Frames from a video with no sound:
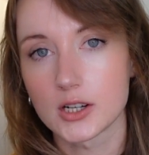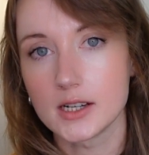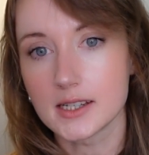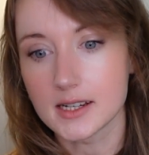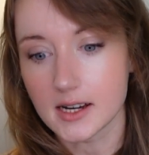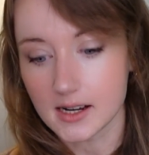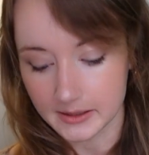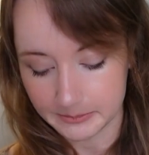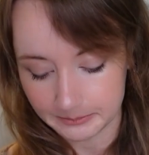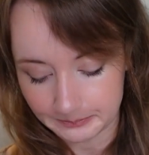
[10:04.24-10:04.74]

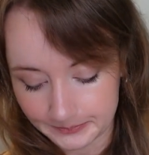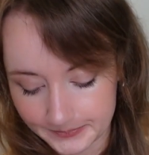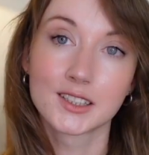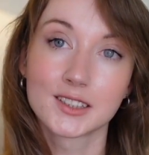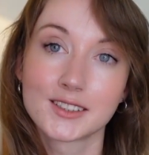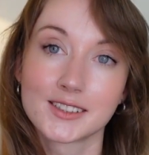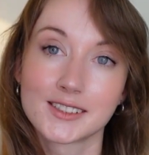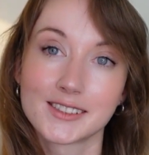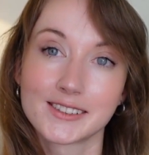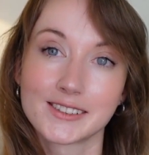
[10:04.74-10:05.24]
easier.
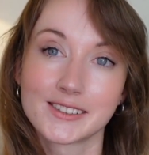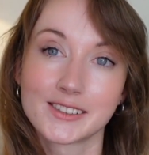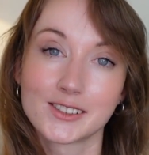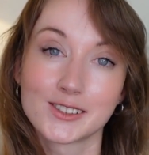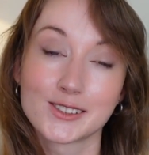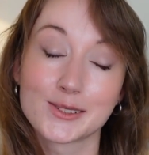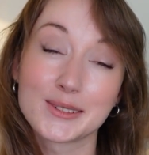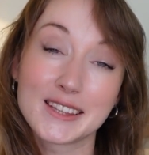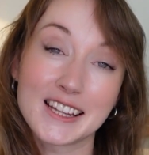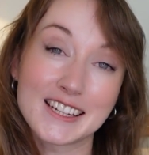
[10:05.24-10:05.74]

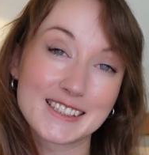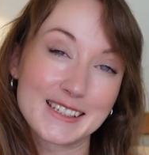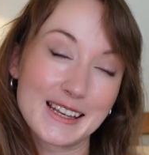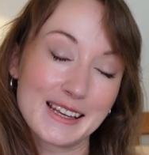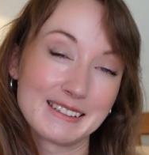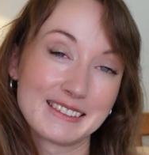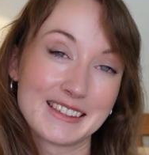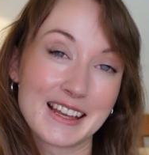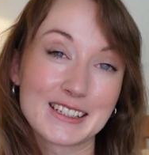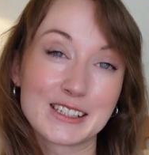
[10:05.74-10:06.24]
So with that
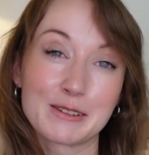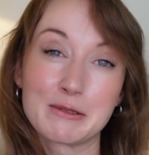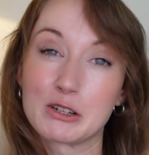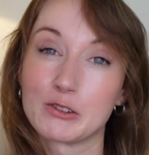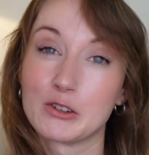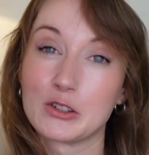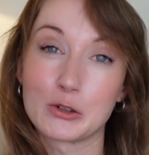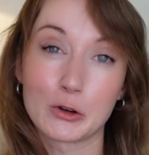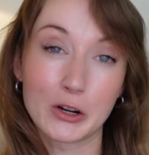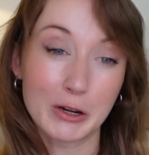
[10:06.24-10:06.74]
said, thanks so much
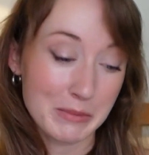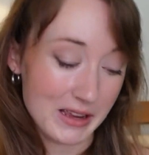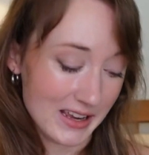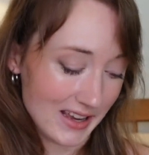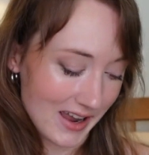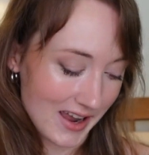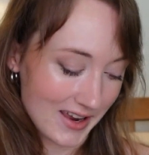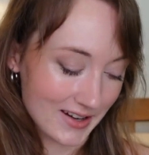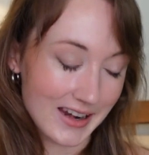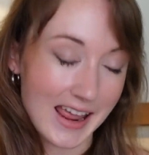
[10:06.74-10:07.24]
for joining me
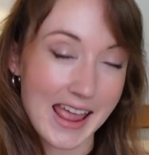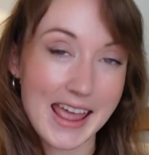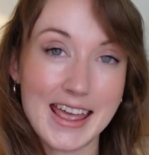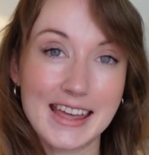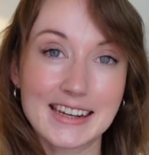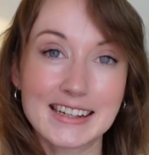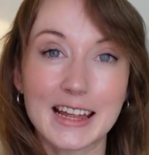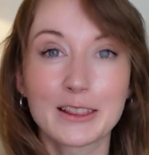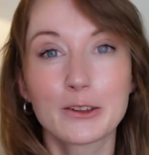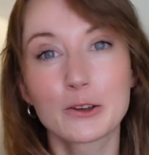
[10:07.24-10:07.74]
again,
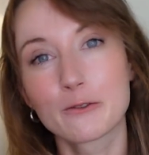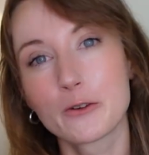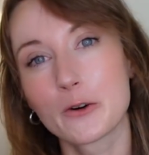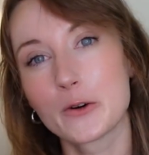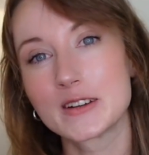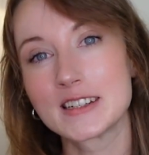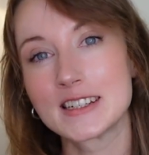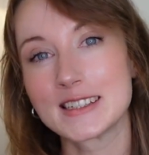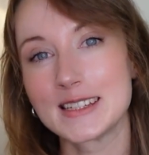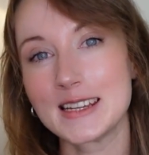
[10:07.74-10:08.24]
and I look
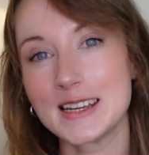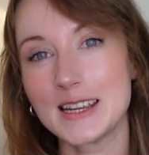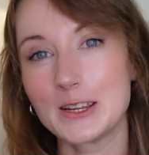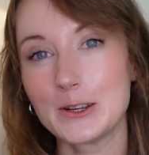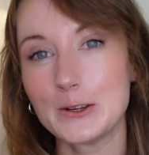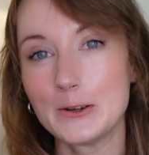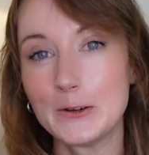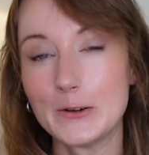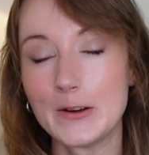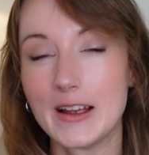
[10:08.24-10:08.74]
forward to seeing
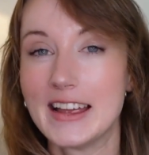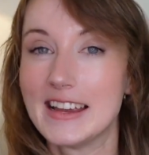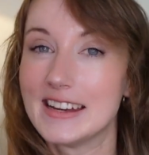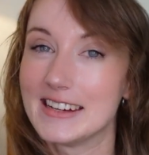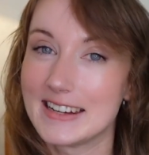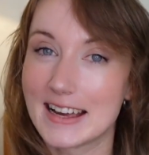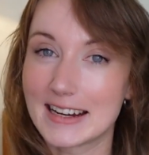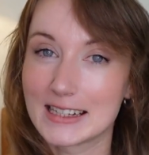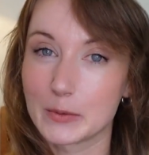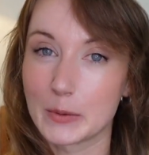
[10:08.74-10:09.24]
you
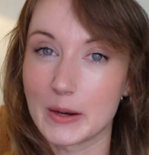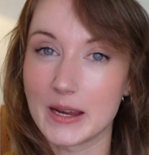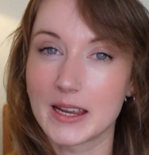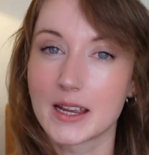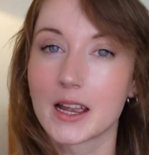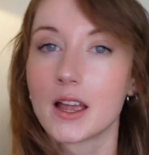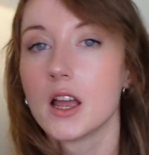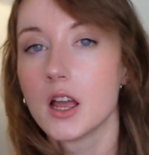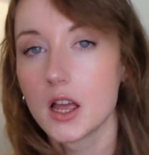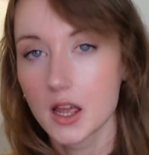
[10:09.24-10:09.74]
next
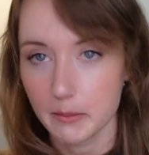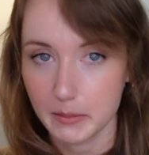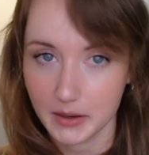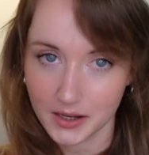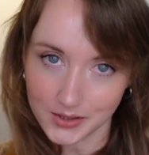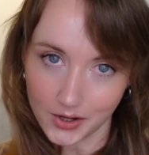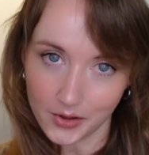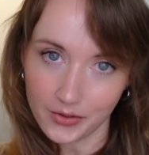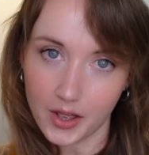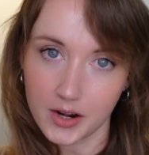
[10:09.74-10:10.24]
week.
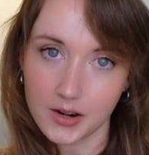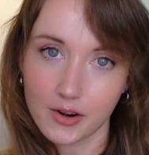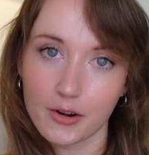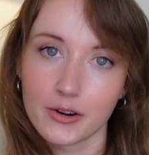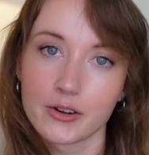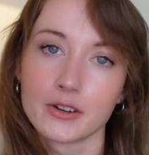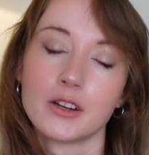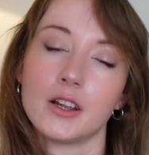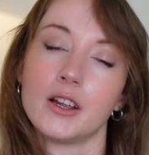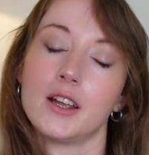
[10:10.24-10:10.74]
Because on that
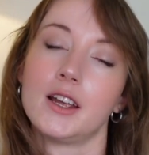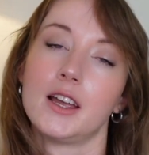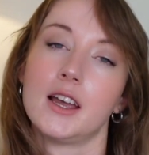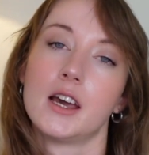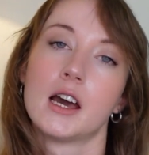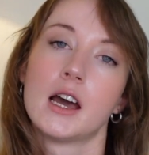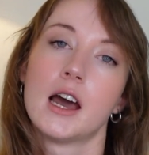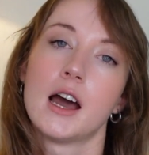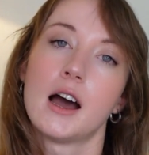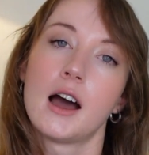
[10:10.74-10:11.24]
note,
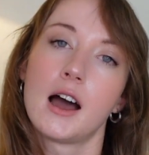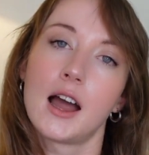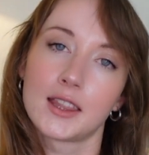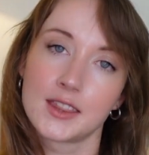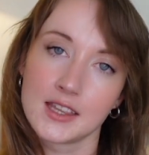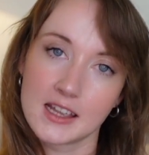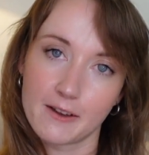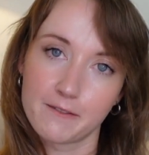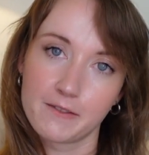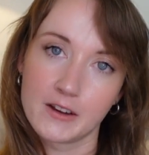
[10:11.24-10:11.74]
I
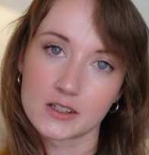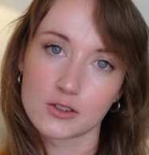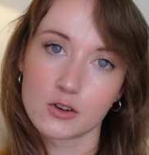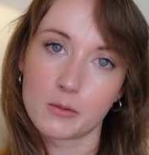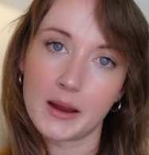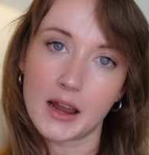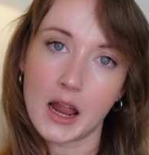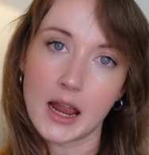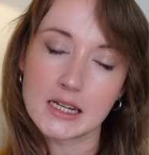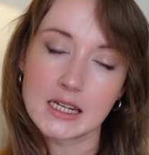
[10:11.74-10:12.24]
think I fixed all
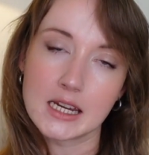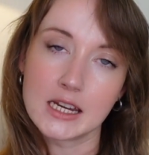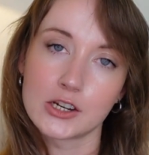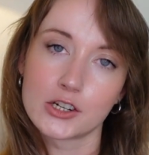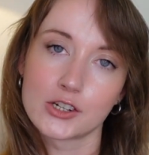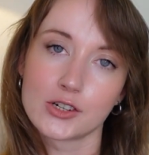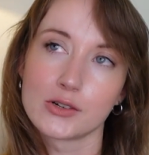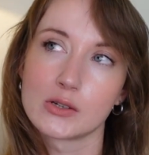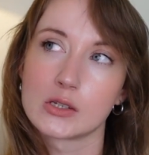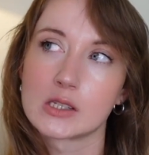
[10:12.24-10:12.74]
my IT
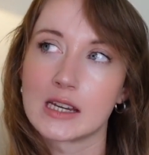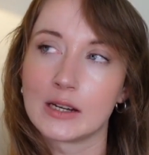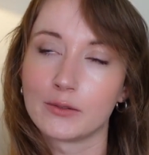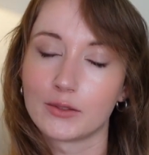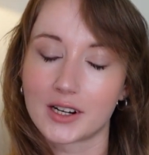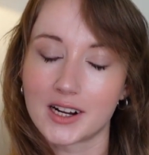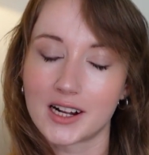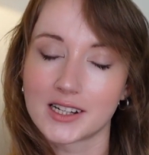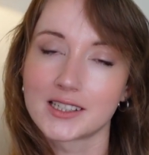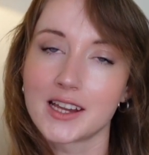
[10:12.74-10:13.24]
issues in
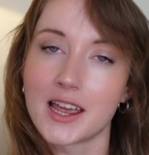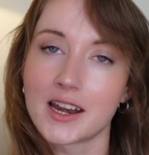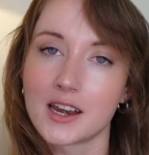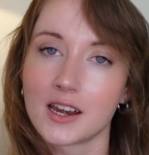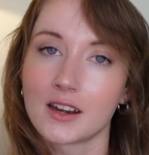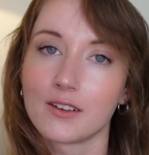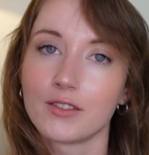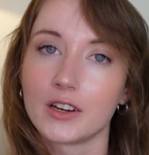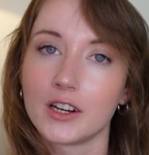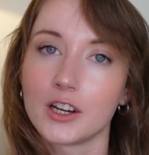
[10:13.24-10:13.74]
regards to
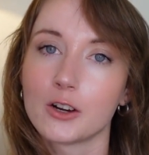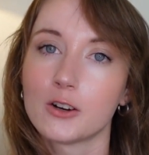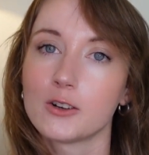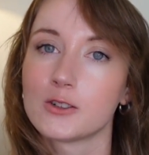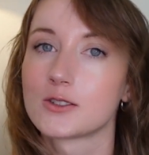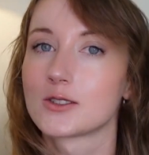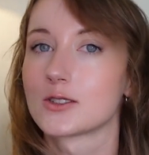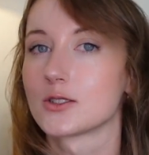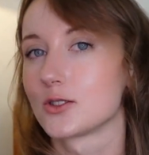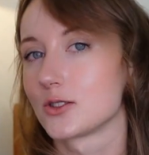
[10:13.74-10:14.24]
editing videos,
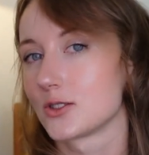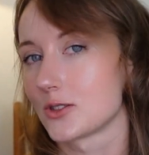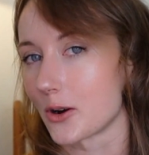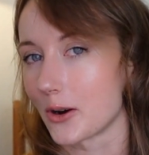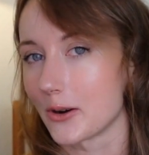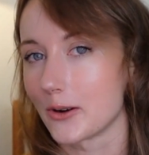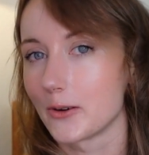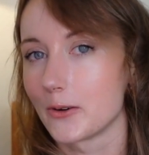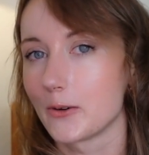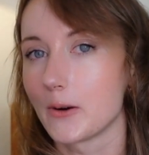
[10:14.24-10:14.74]

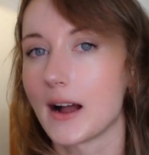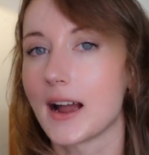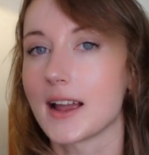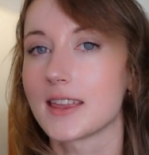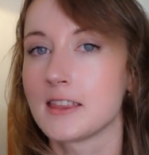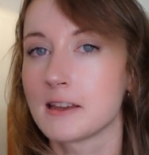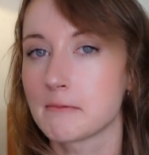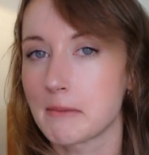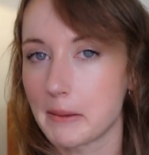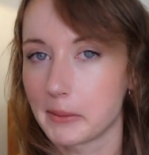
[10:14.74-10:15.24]
so I
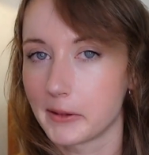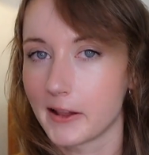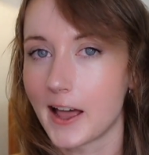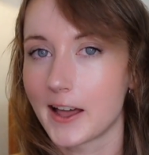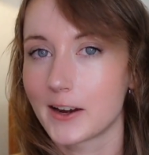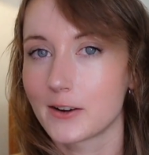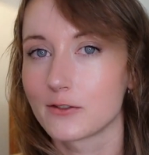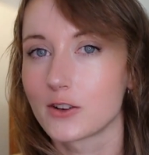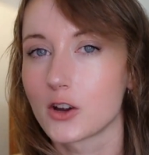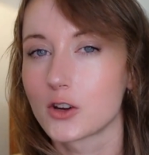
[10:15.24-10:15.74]
think my
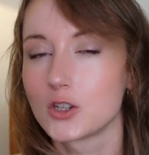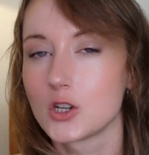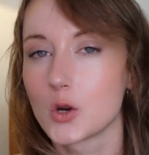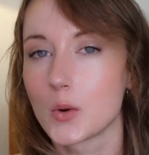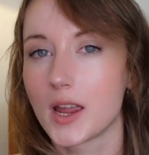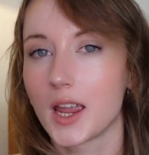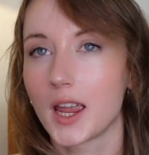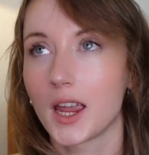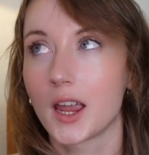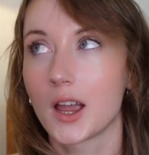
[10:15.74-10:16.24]
plan of
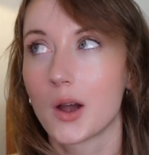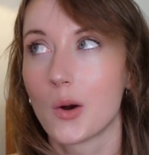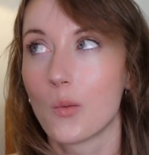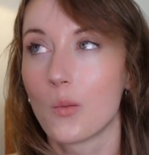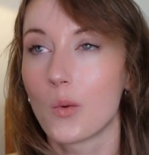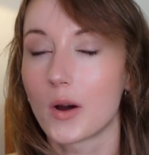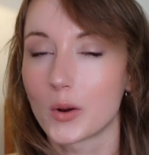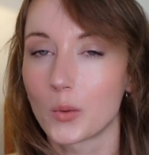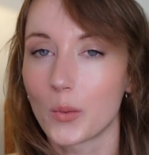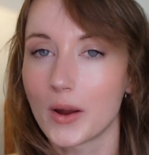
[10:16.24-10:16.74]
doing
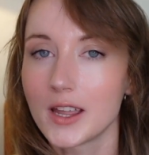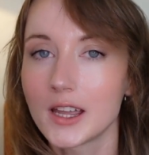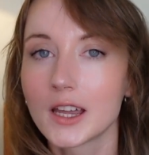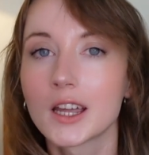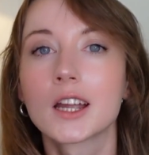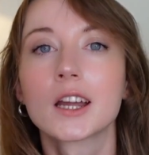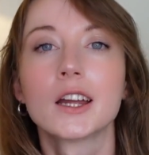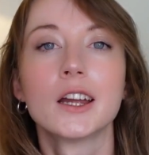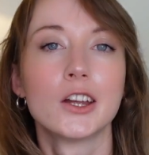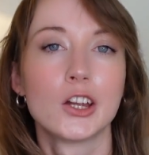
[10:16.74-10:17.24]
one a
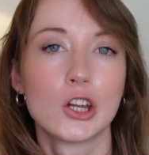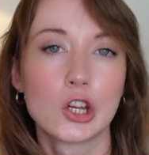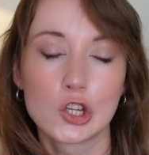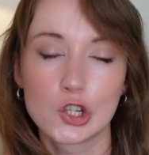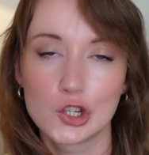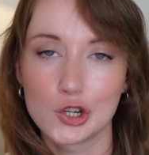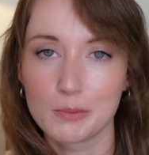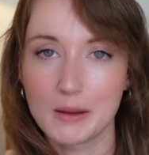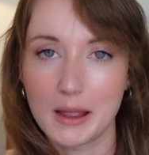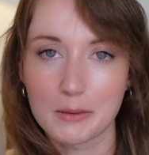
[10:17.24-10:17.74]
week
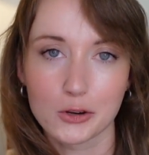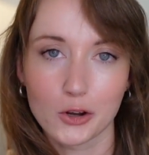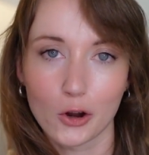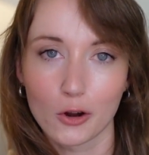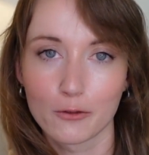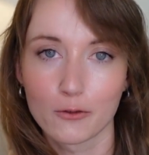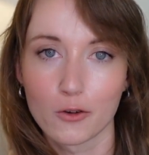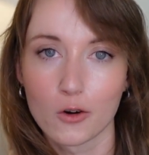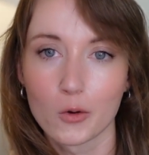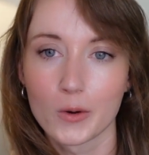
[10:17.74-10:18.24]
should be able to go
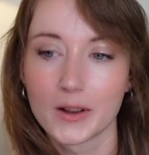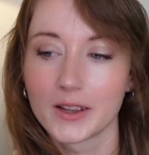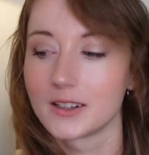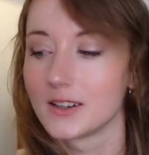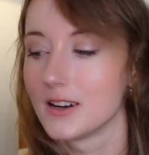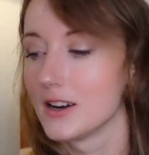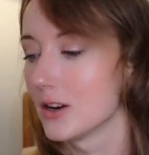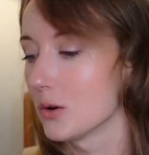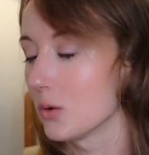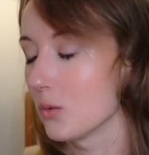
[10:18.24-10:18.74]
forward
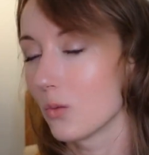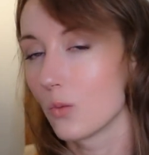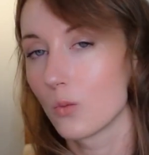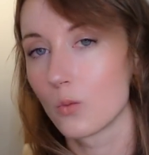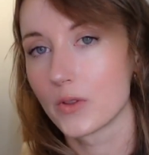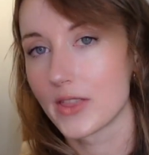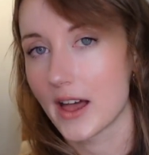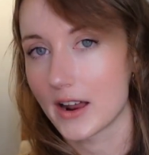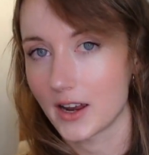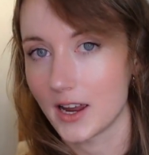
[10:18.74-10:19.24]

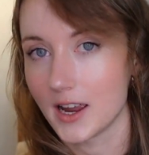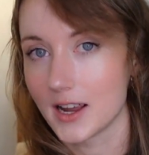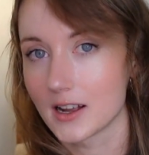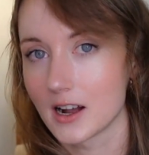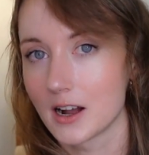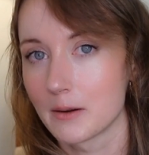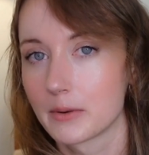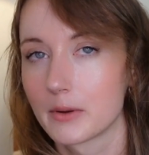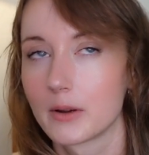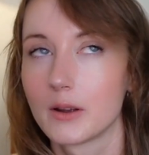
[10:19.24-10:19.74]
without a
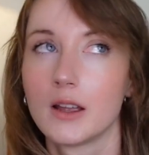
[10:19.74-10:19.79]
hiccup.